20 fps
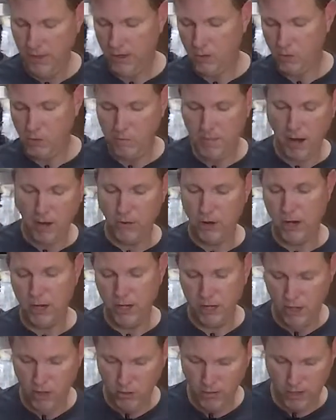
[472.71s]
think we're about ready
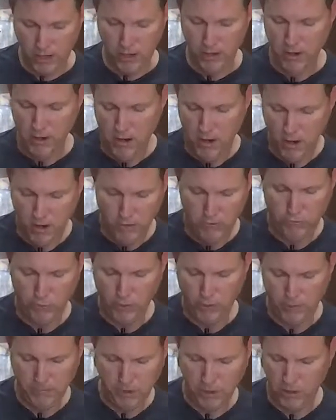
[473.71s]
to go there. So
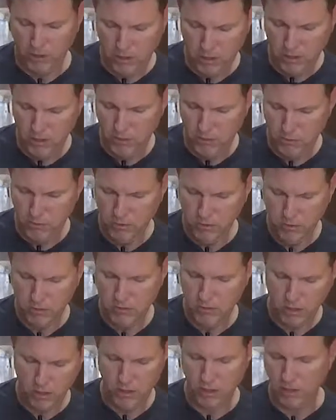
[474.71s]
what I'm going to do
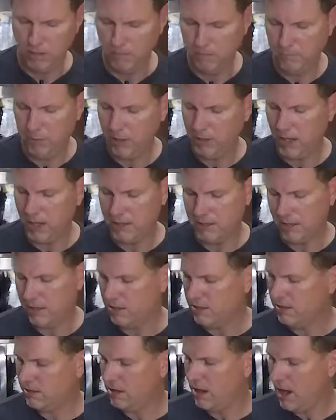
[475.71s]
is going to put that to
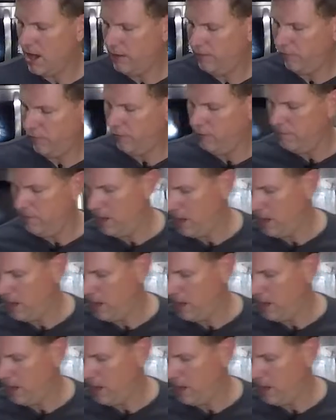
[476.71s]
the side for a